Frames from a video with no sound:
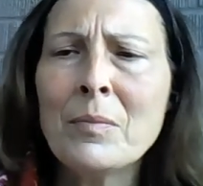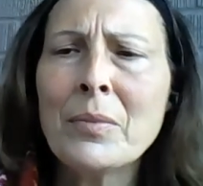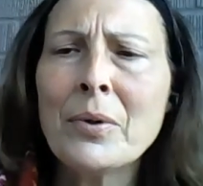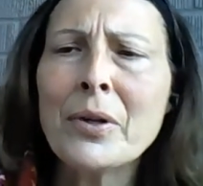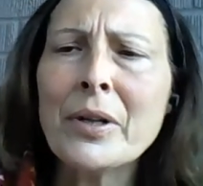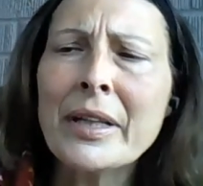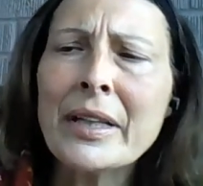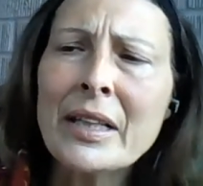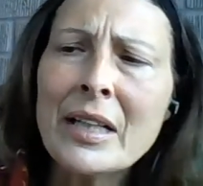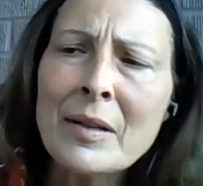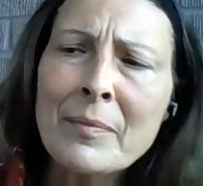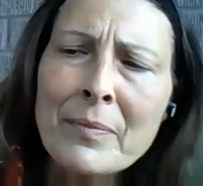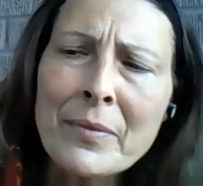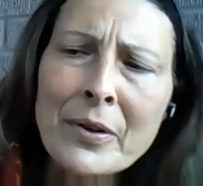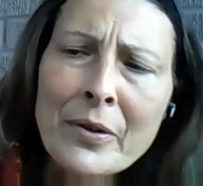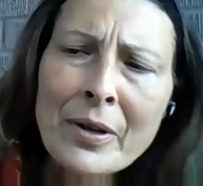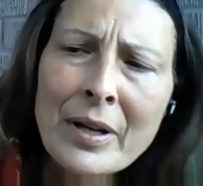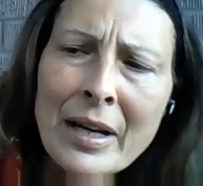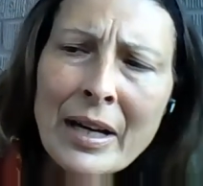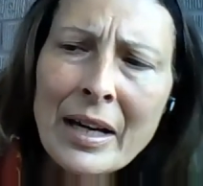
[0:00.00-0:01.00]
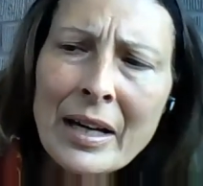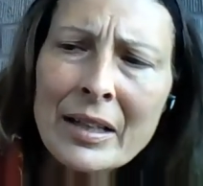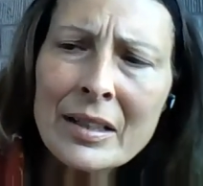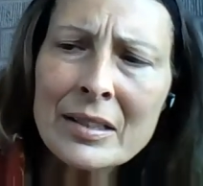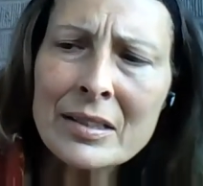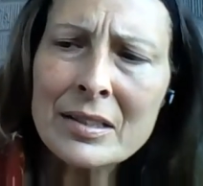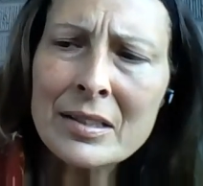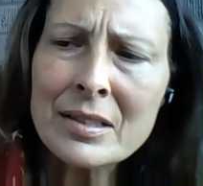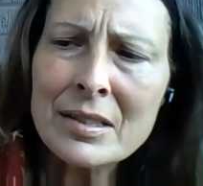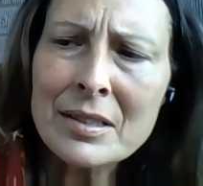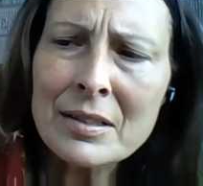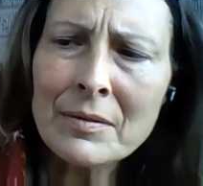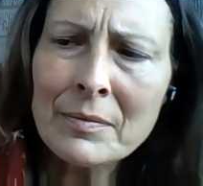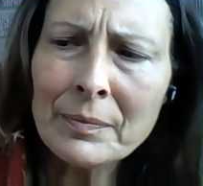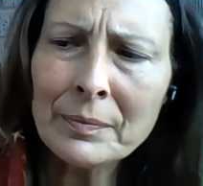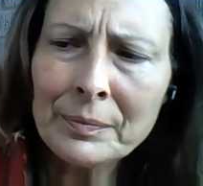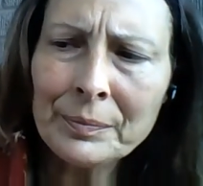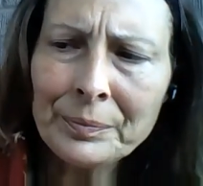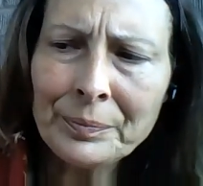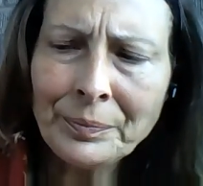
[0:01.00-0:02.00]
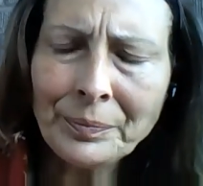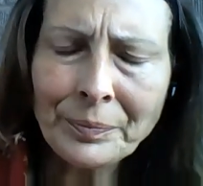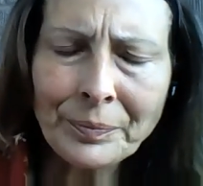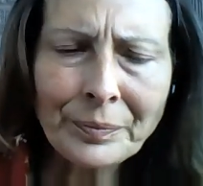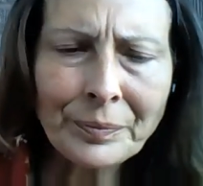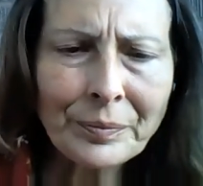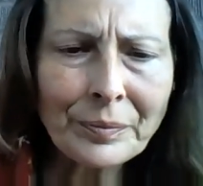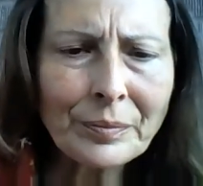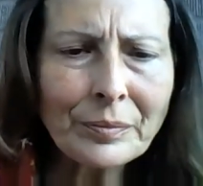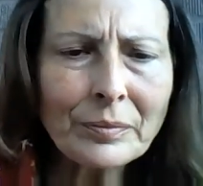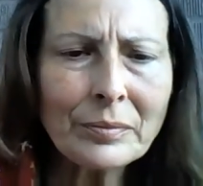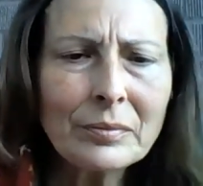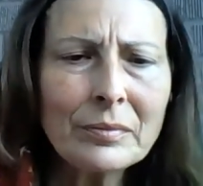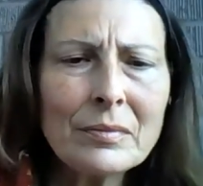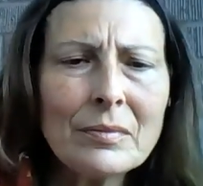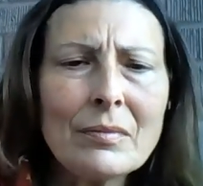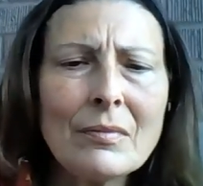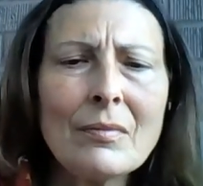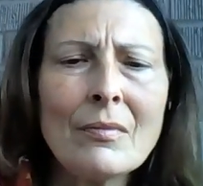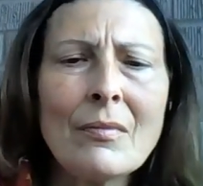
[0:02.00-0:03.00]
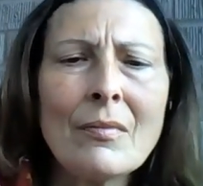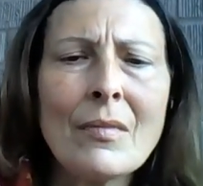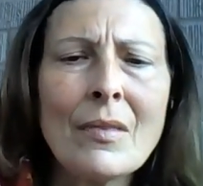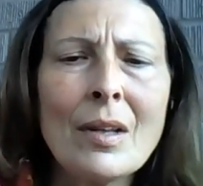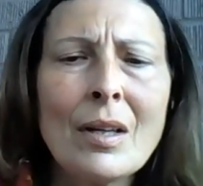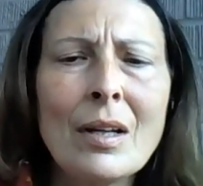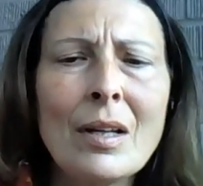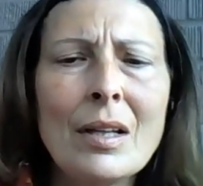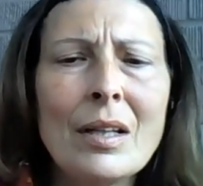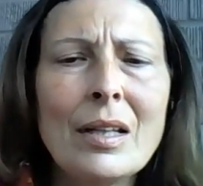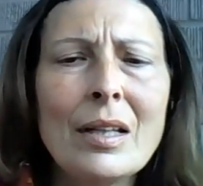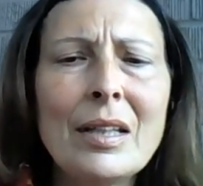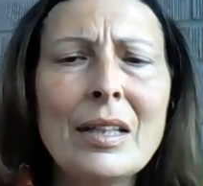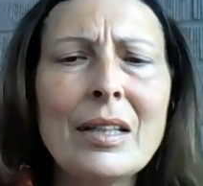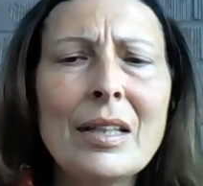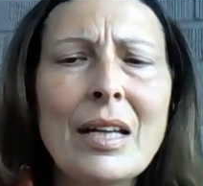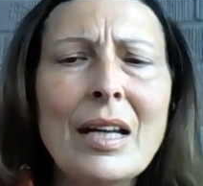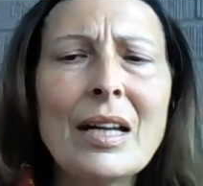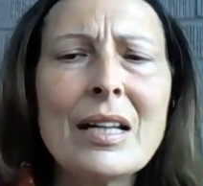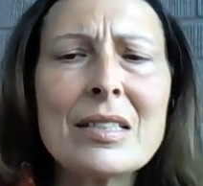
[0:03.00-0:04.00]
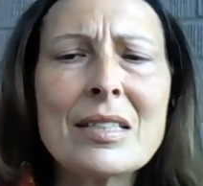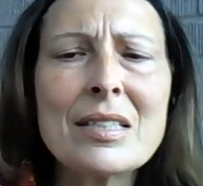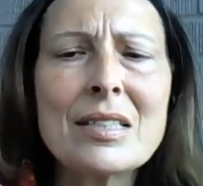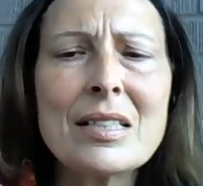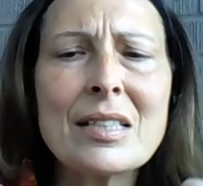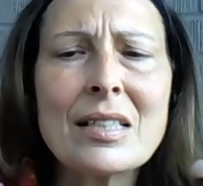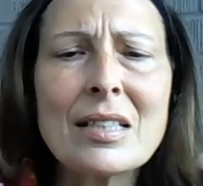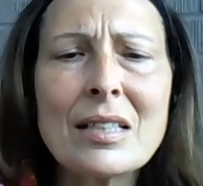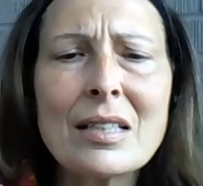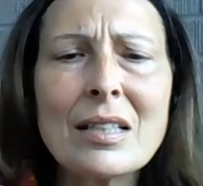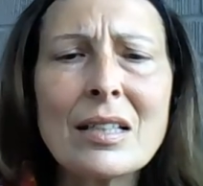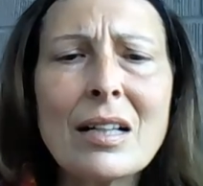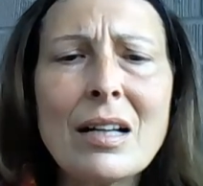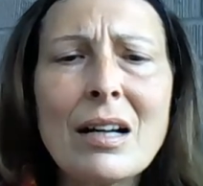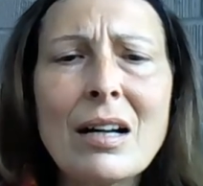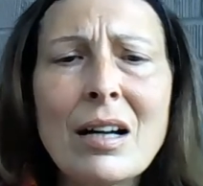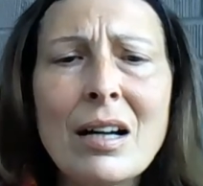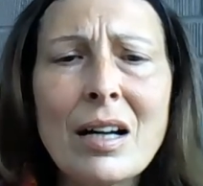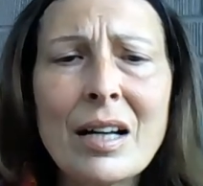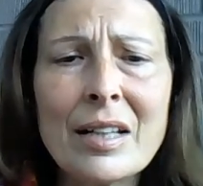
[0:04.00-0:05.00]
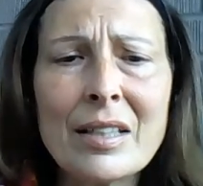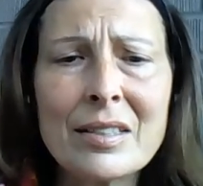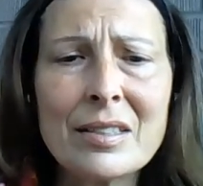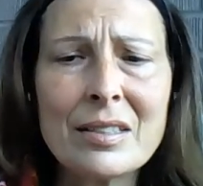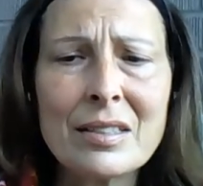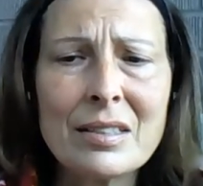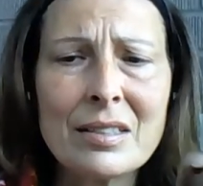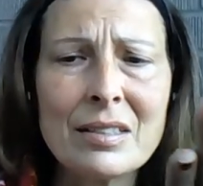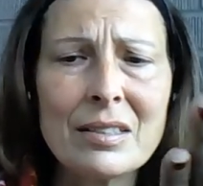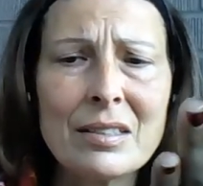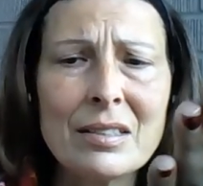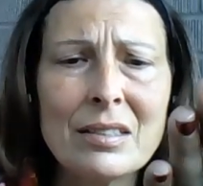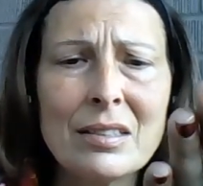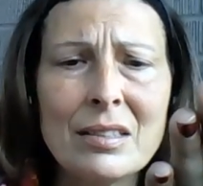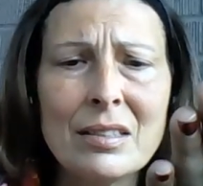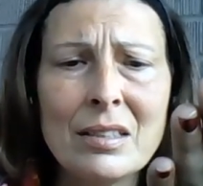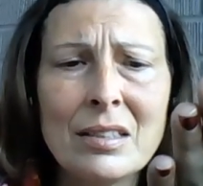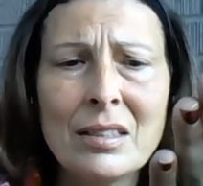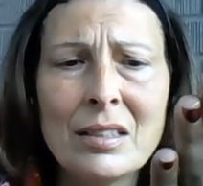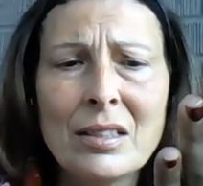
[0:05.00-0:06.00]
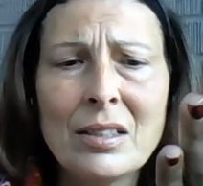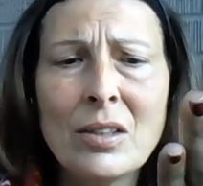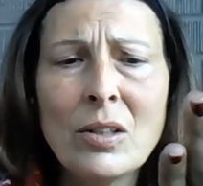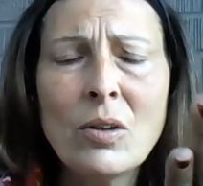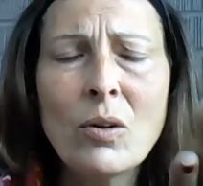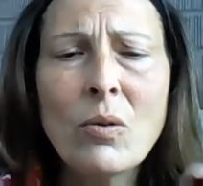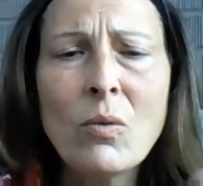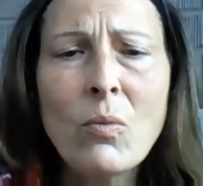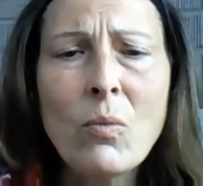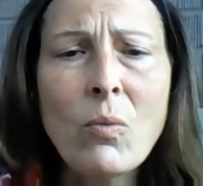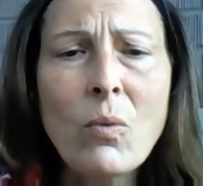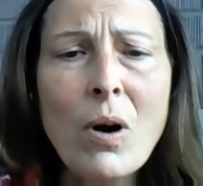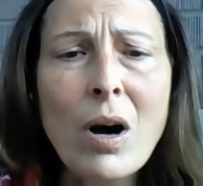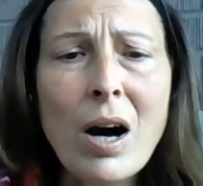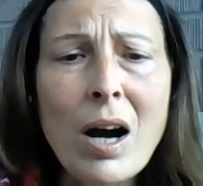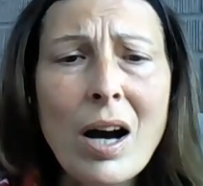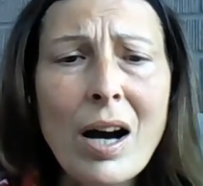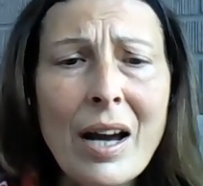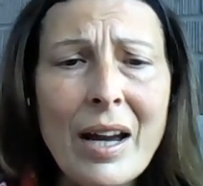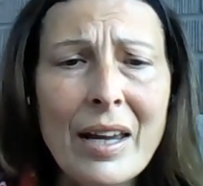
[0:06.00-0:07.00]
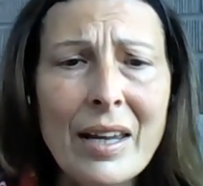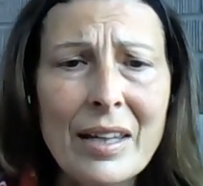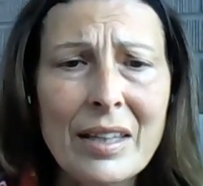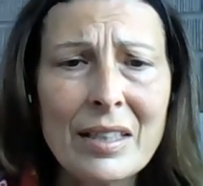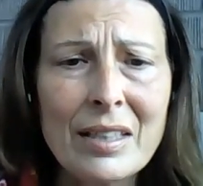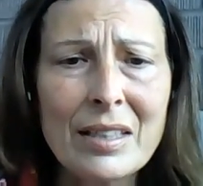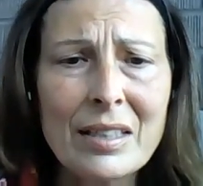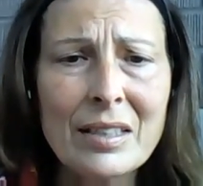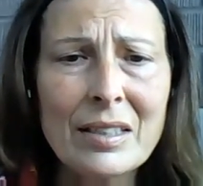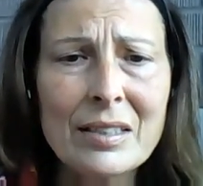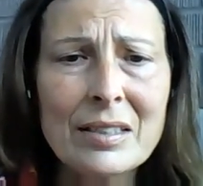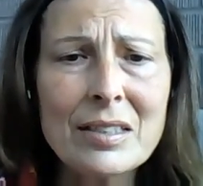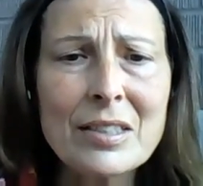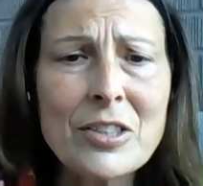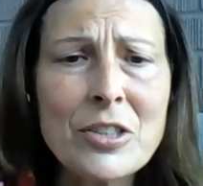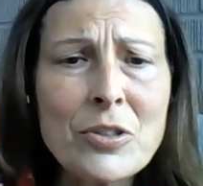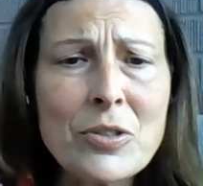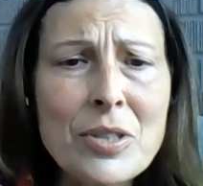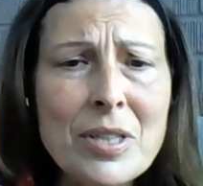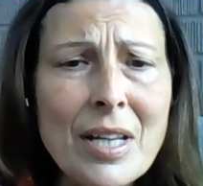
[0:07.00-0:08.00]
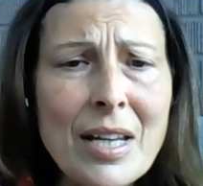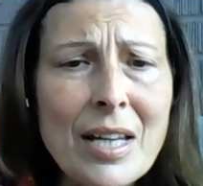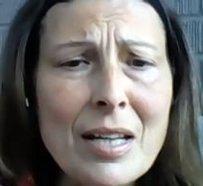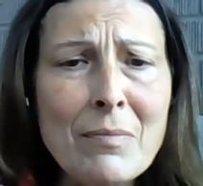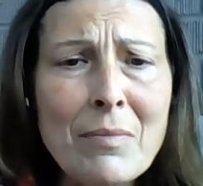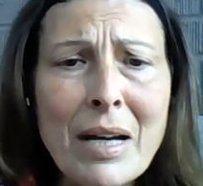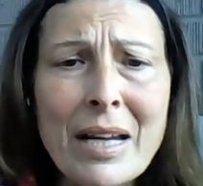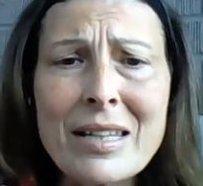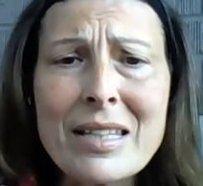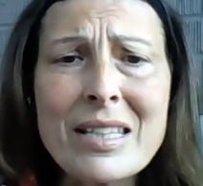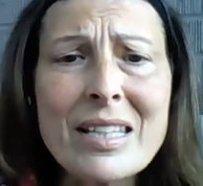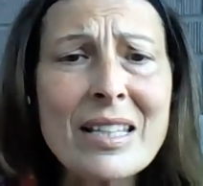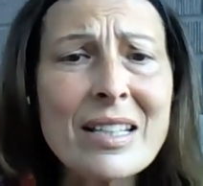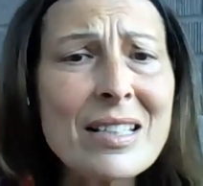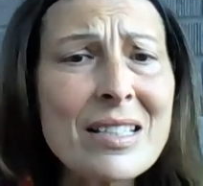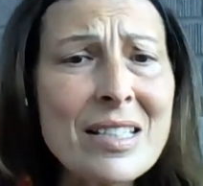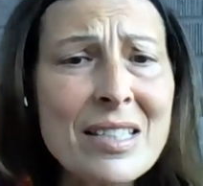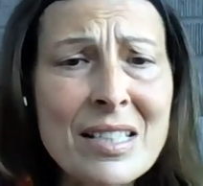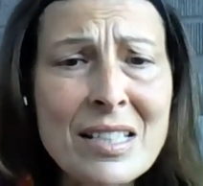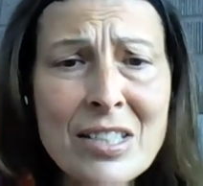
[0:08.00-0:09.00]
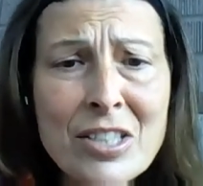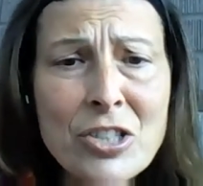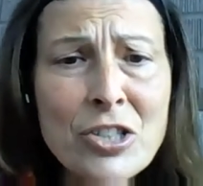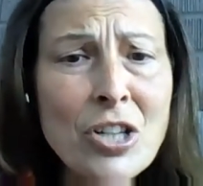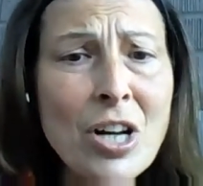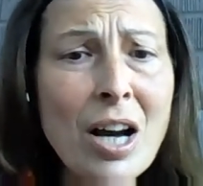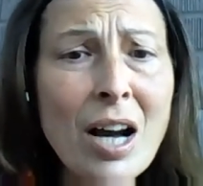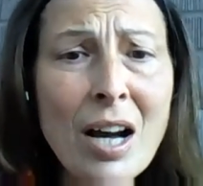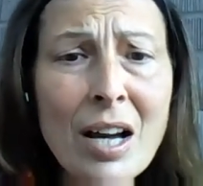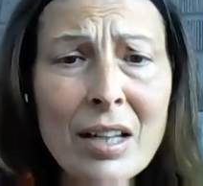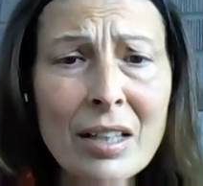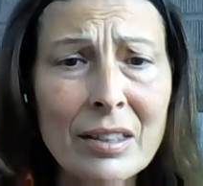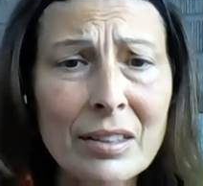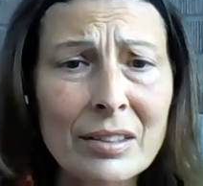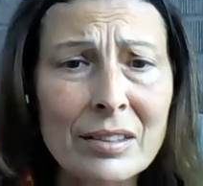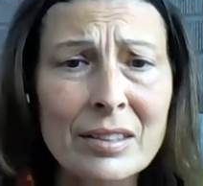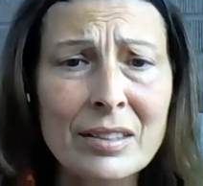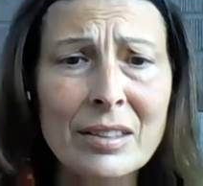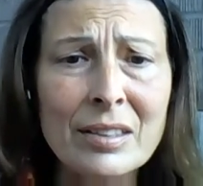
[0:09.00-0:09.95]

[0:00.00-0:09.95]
putting up their hands and asking God, why did you take my innocent child